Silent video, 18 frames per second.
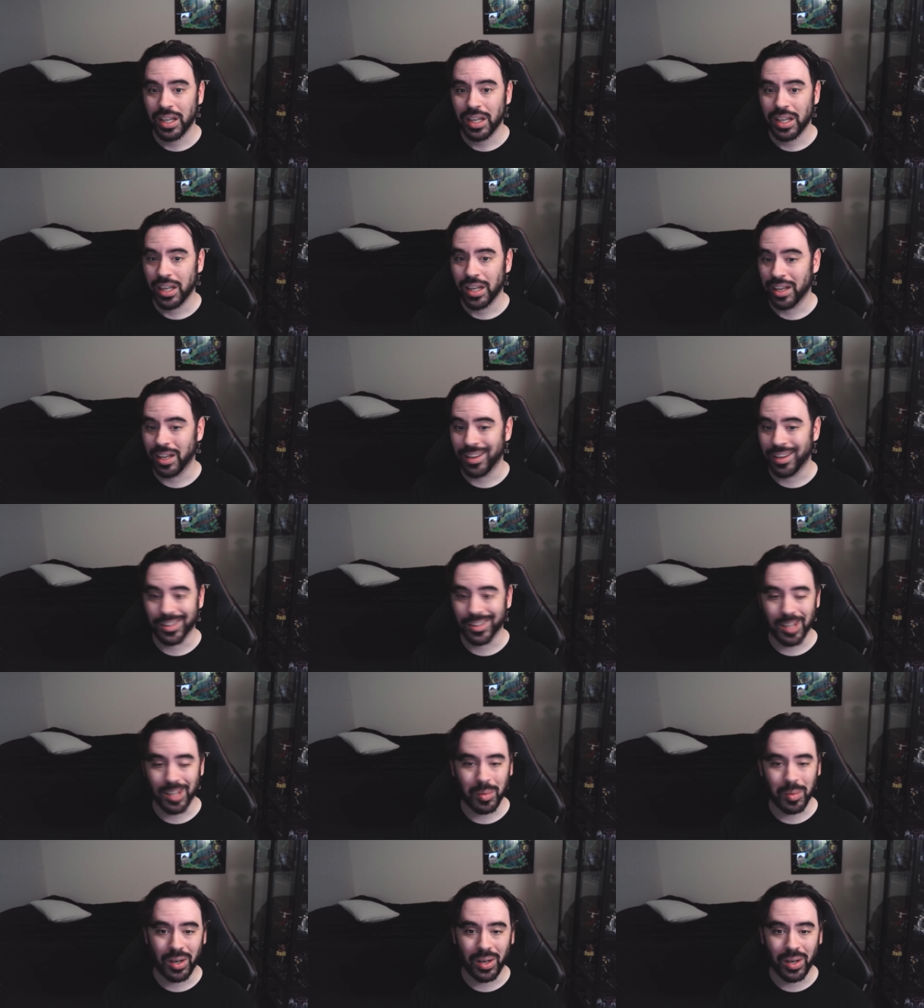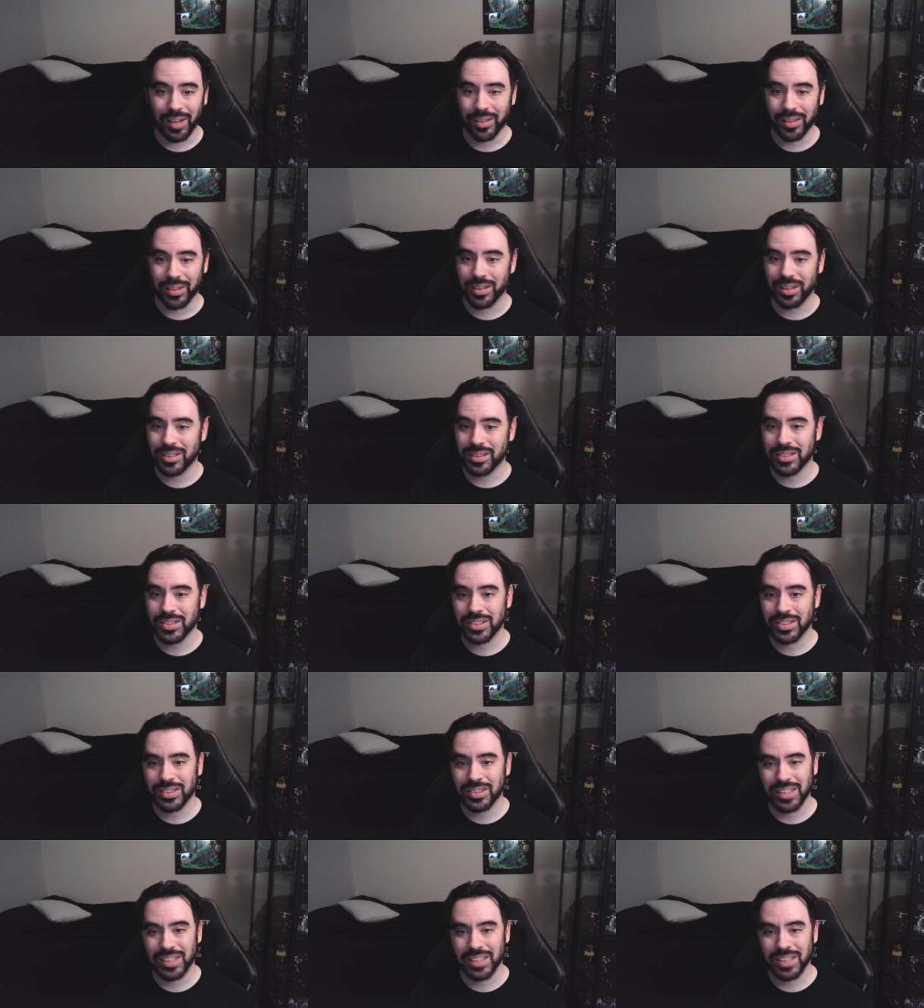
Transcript: and a couple others,